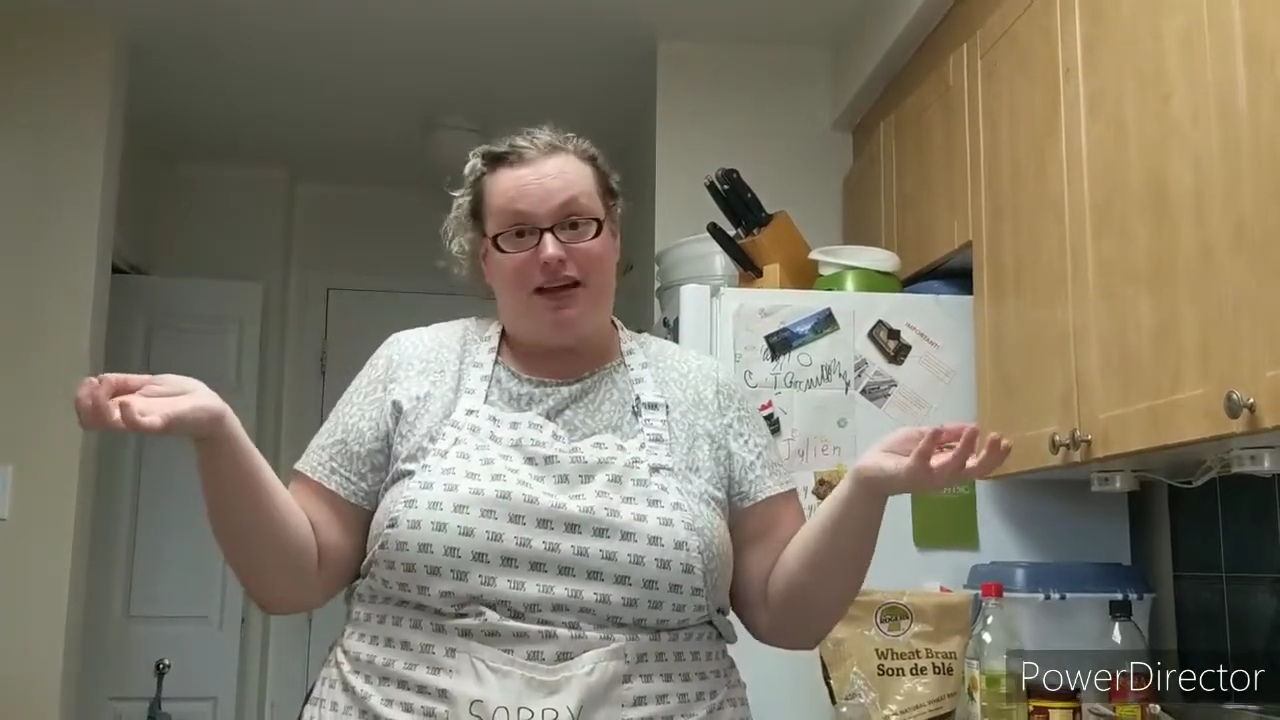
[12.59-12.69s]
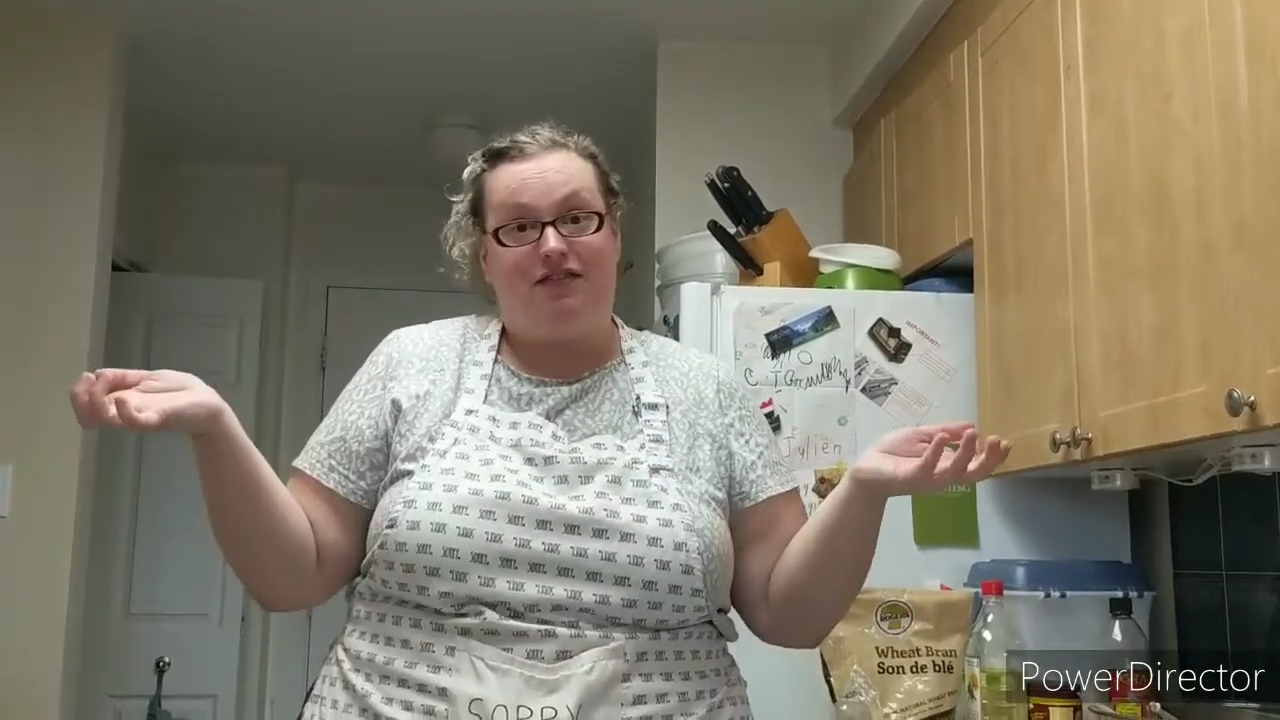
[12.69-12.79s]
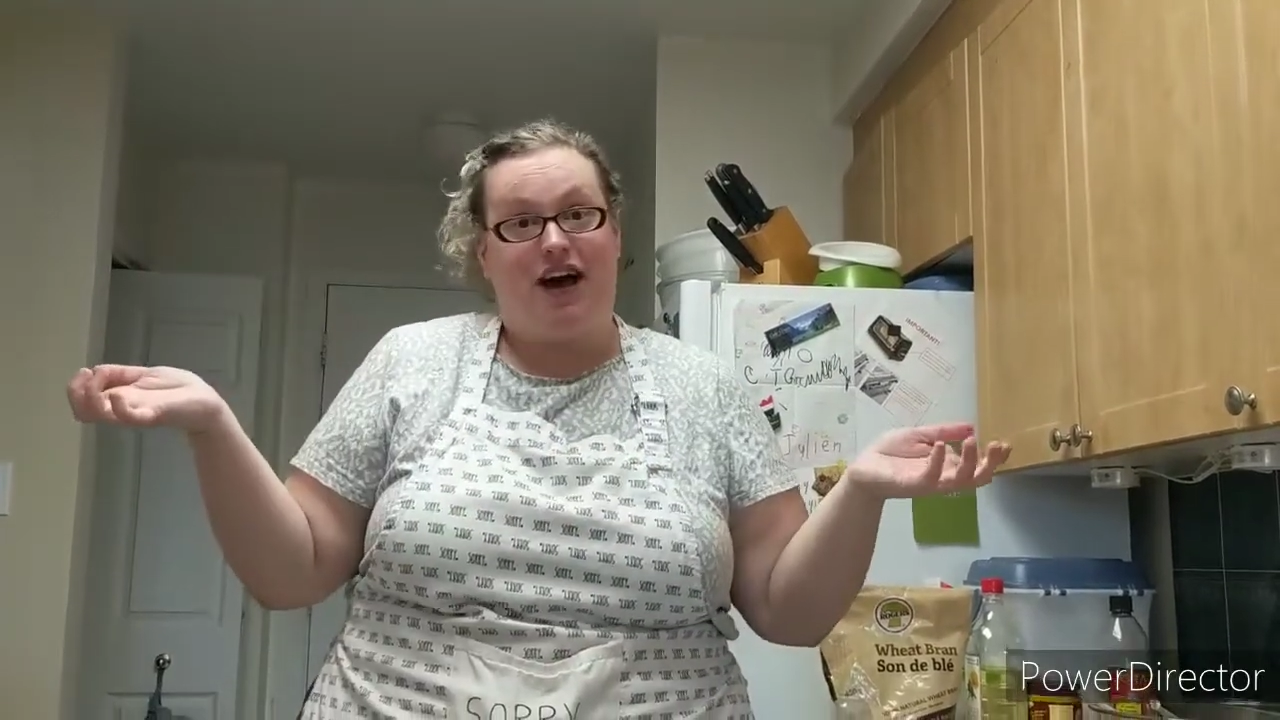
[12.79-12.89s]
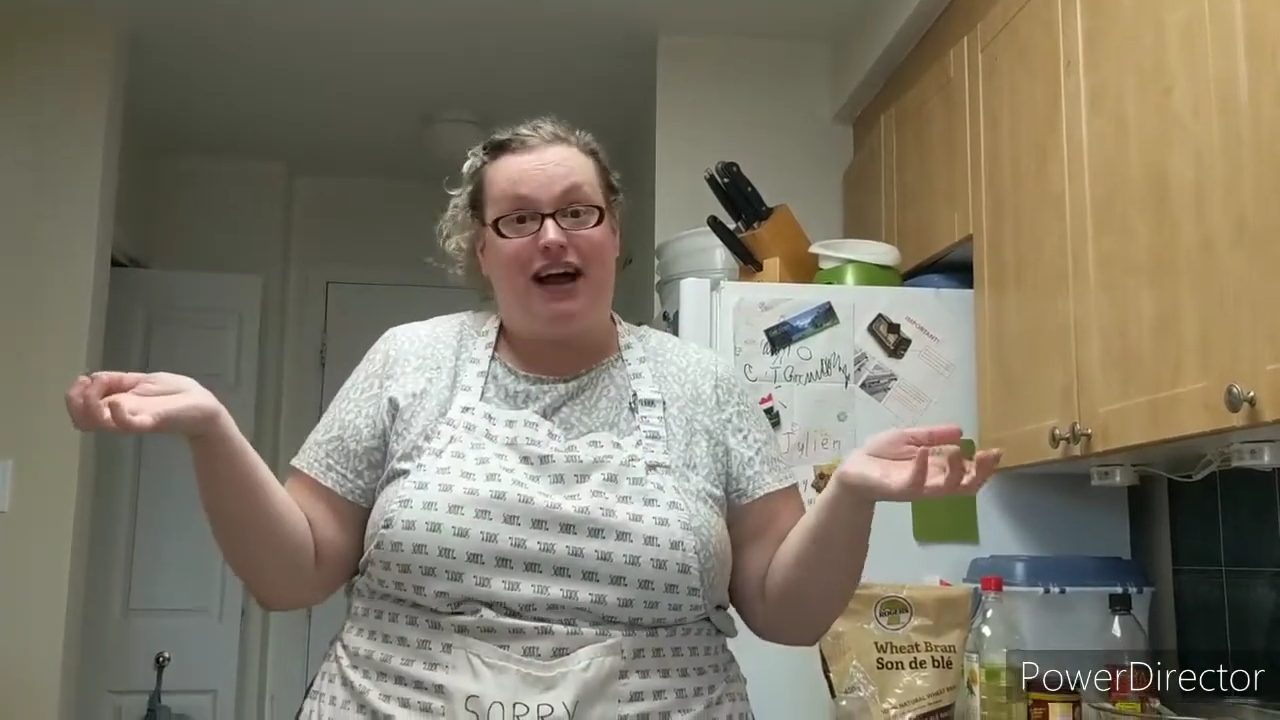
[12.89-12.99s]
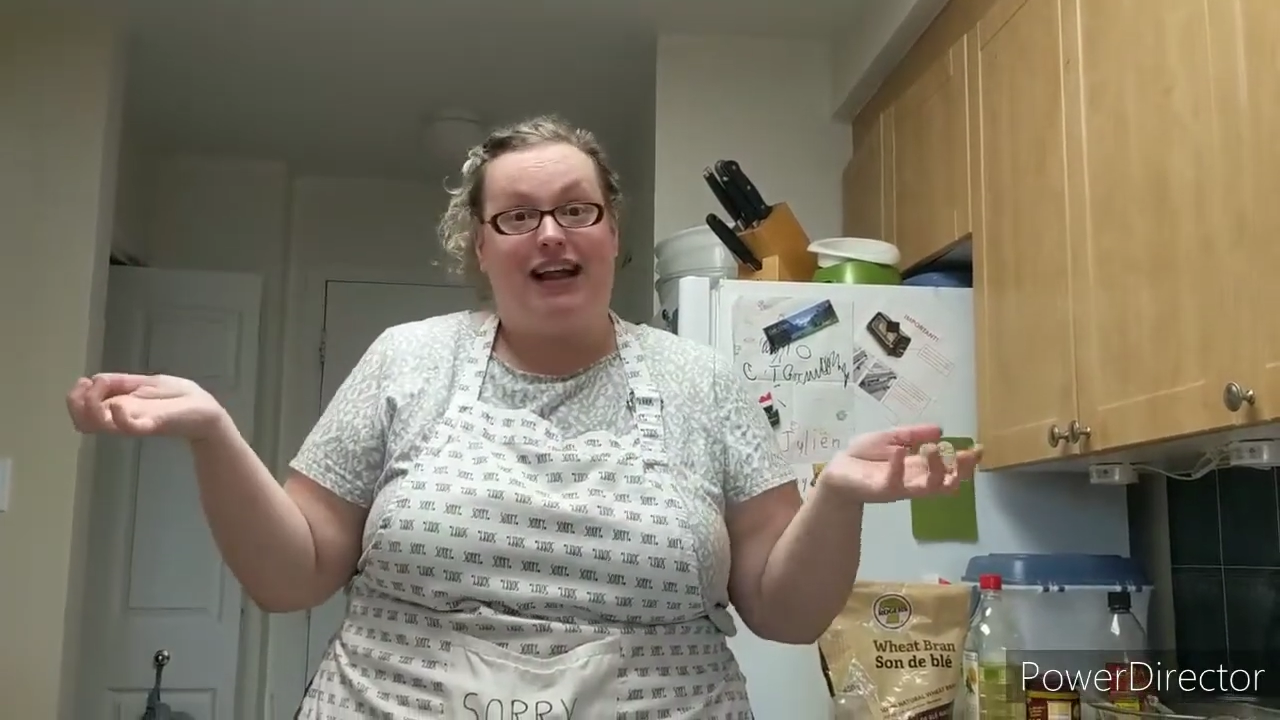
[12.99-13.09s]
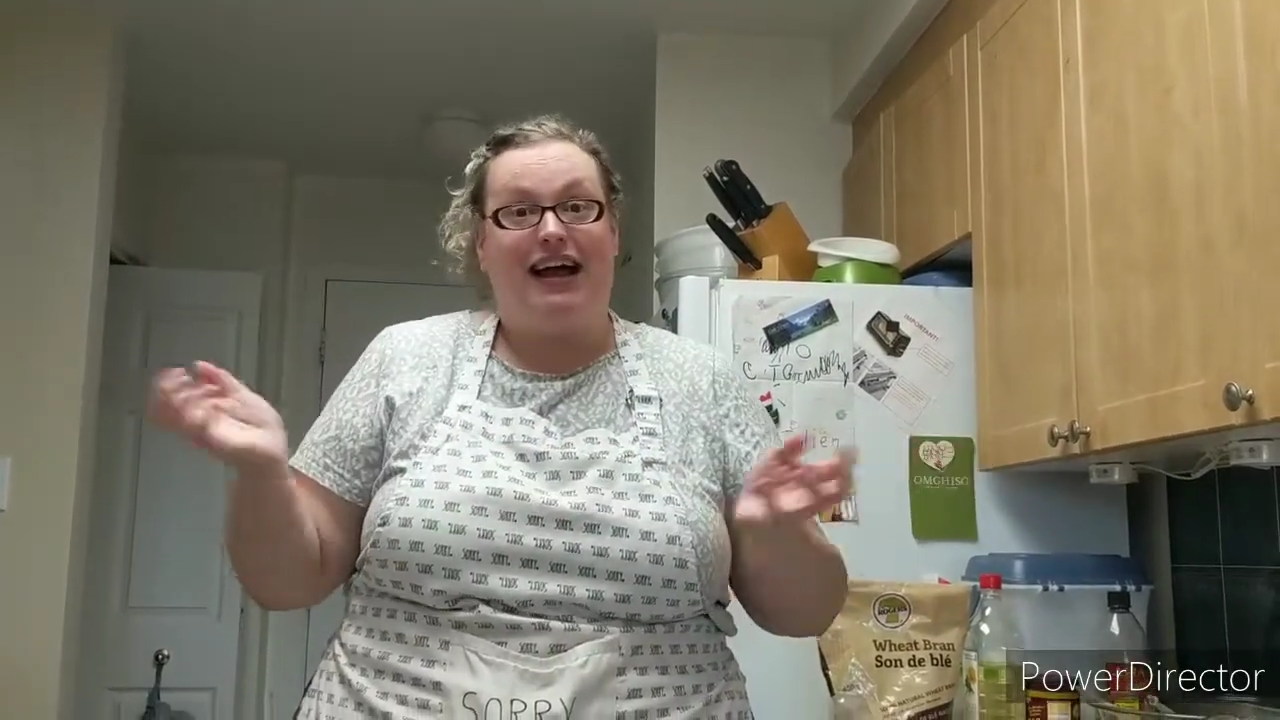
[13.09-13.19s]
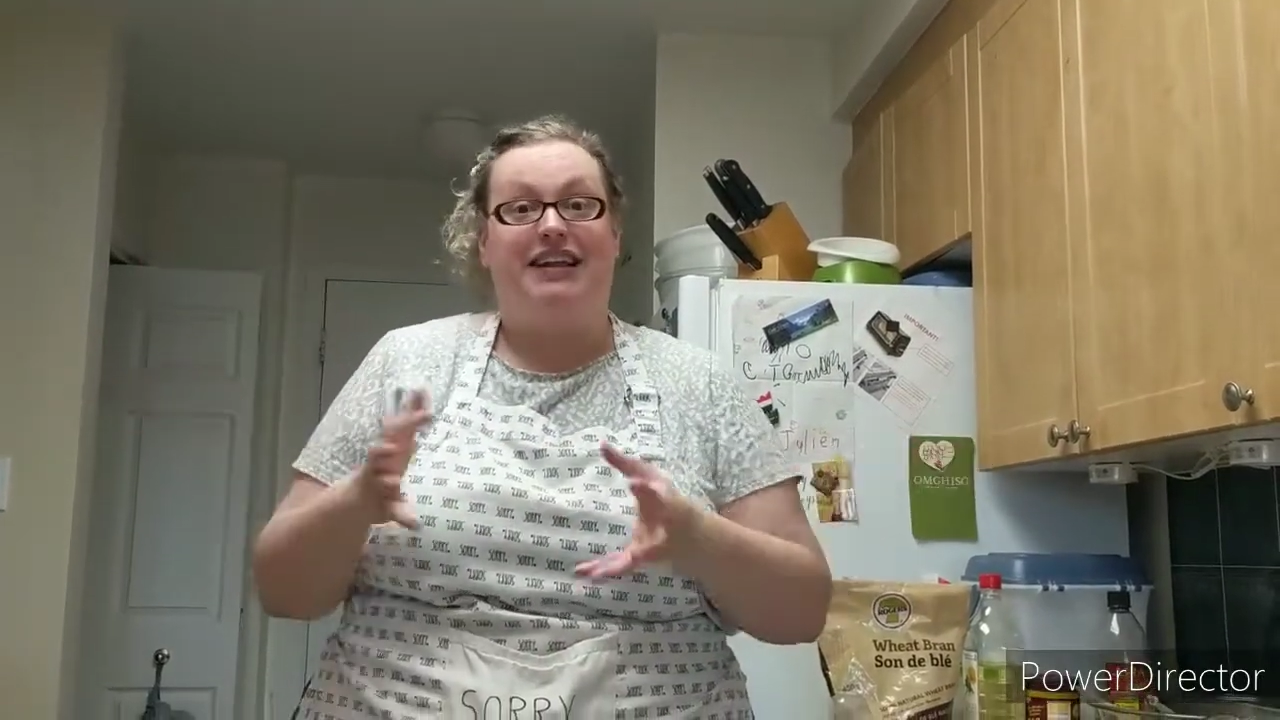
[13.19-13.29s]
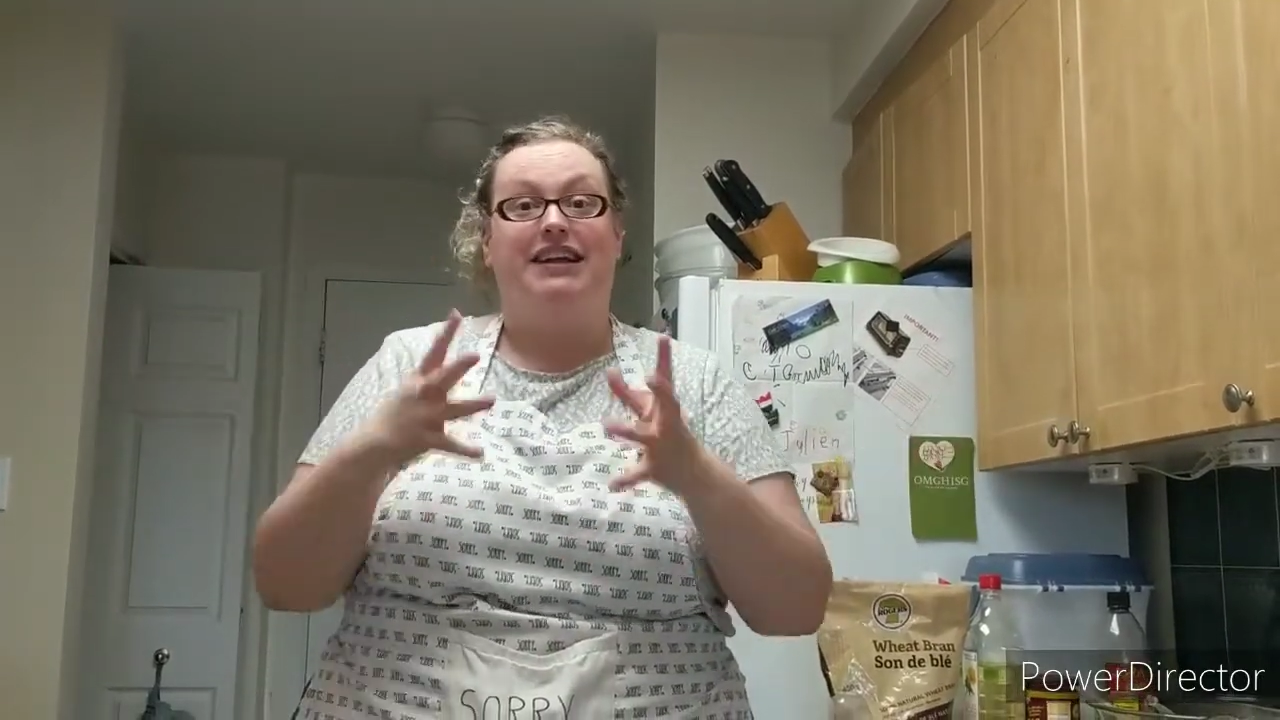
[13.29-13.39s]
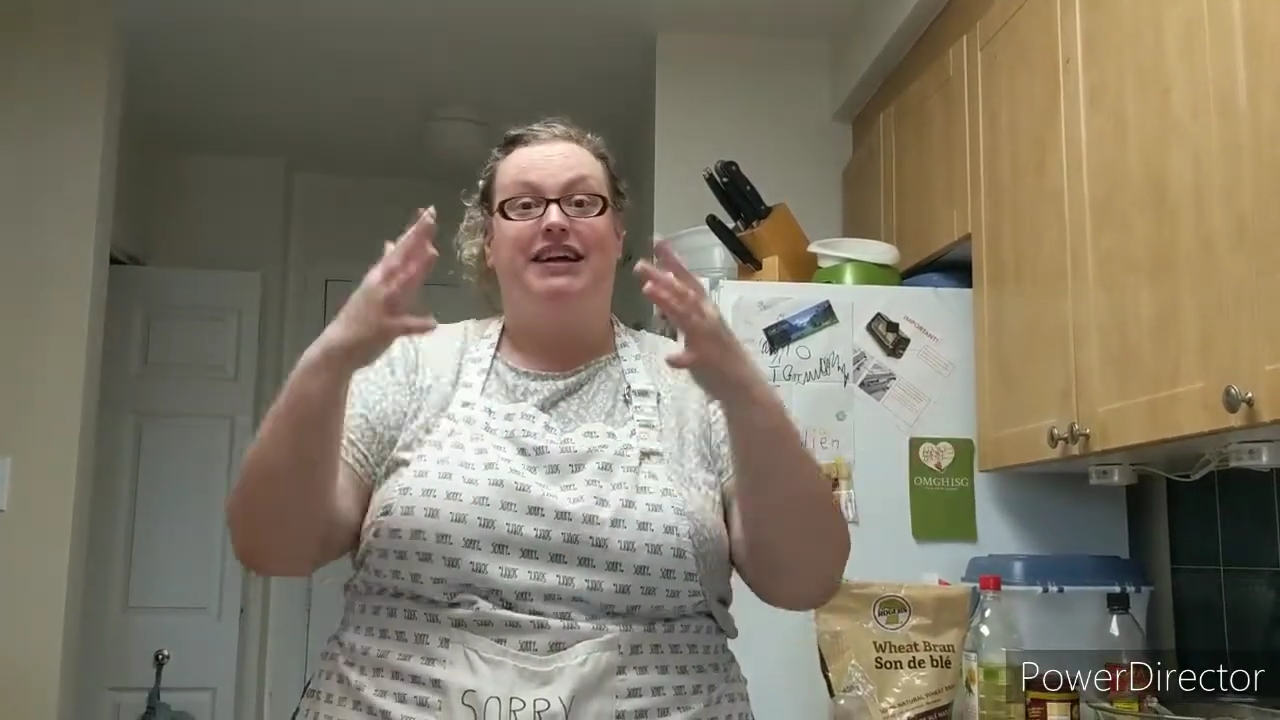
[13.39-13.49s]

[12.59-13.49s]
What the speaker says: file has